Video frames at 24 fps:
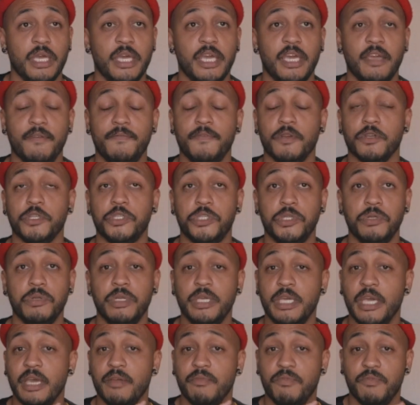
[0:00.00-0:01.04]
if you're
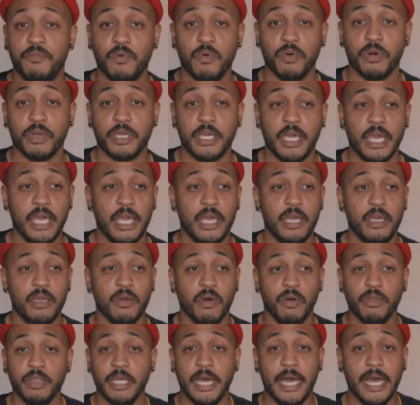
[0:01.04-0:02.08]
shooting at 4K
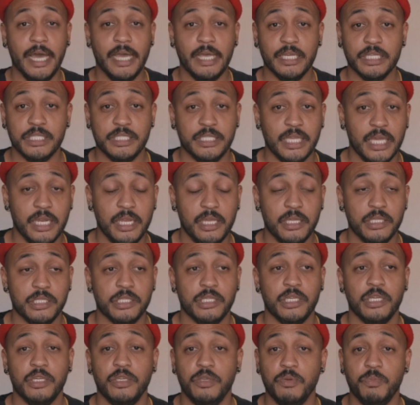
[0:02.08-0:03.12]
on the highest settings,
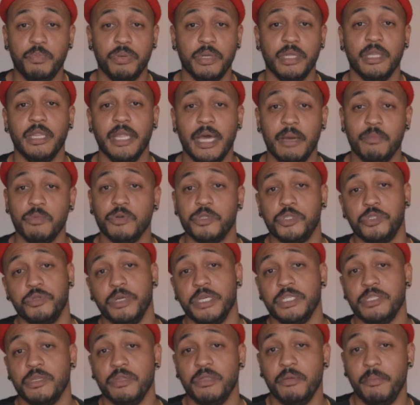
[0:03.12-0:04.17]
you put a lot more
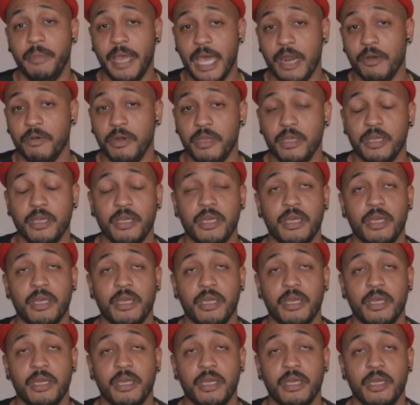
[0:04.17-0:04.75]
stress on the battery,